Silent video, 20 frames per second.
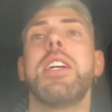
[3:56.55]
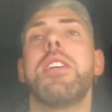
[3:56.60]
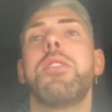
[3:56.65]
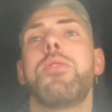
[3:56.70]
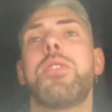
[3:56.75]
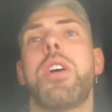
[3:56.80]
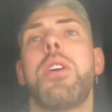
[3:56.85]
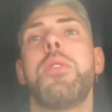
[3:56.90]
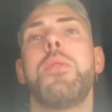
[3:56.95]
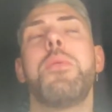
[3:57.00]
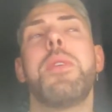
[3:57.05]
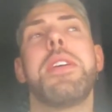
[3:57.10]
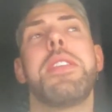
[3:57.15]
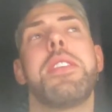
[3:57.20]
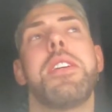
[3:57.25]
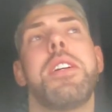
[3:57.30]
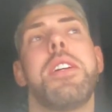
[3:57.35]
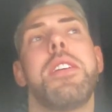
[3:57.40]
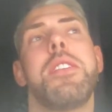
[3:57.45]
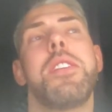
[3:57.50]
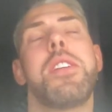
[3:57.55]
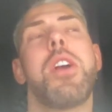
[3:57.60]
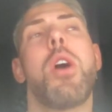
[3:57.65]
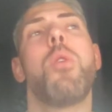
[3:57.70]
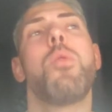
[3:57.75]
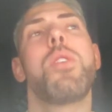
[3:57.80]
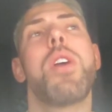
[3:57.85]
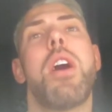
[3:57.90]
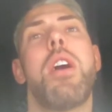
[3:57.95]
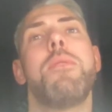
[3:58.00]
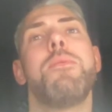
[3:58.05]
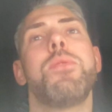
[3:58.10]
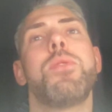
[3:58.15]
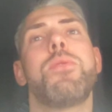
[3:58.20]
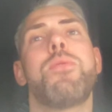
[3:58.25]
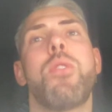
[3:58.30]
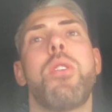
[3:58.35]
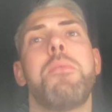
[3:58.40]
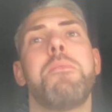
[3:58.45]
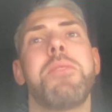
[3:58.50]
So the goal comes
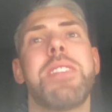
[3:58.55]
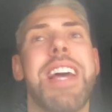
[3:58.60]
from